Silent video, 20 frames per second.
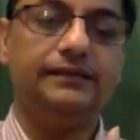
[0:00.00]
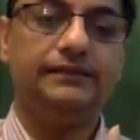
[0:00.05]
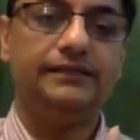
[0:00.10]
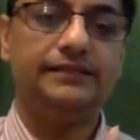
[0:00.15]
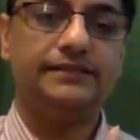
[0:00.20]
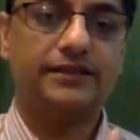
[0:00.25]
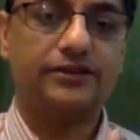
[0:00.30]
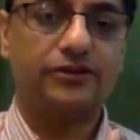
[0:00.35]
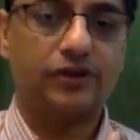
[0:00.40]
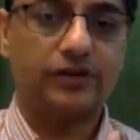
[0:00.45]

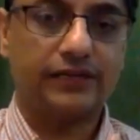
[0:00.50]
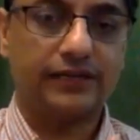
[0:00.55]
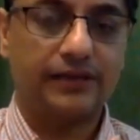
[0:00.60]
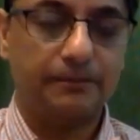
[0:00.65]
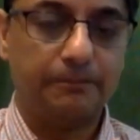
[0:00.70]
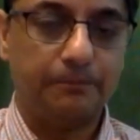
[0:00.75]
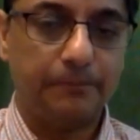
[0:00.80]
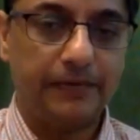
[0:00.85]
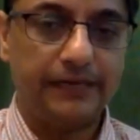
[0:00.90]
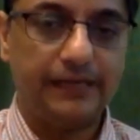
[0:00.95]
these are not
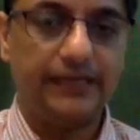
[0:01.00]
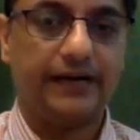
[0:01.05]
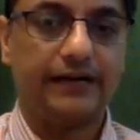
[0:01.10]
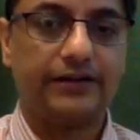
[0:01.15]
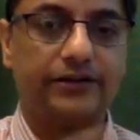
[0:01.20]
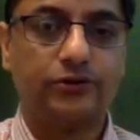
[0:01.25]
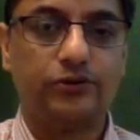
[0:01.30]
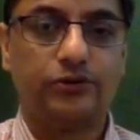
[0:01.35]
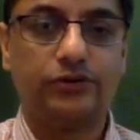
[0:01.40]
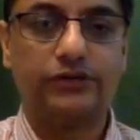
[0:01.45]
completely
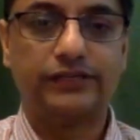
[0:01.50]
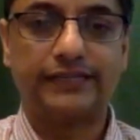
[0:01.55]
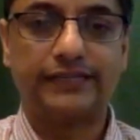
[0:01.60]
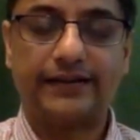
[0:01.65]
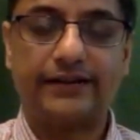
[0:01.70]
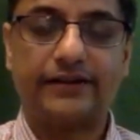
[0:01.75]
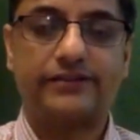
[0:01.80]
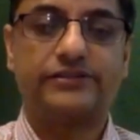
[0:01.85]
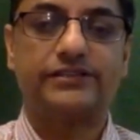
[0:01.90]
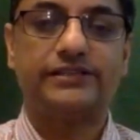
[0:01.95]
unknown
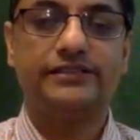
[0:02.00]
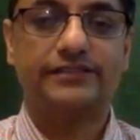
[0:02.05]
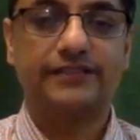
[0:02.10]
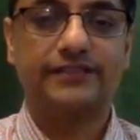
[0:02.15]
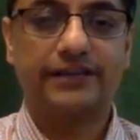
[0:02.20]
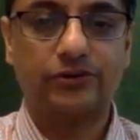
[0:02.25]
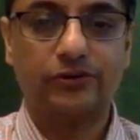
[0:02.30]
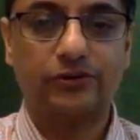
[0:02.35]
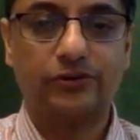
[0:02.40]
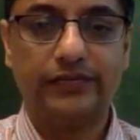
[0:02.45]
territories
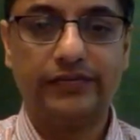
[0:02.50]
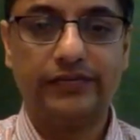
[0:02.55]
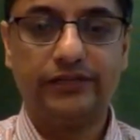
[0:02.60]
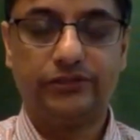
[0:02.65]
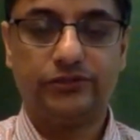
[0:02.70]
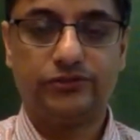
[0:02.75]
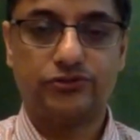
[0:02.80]
they're going into.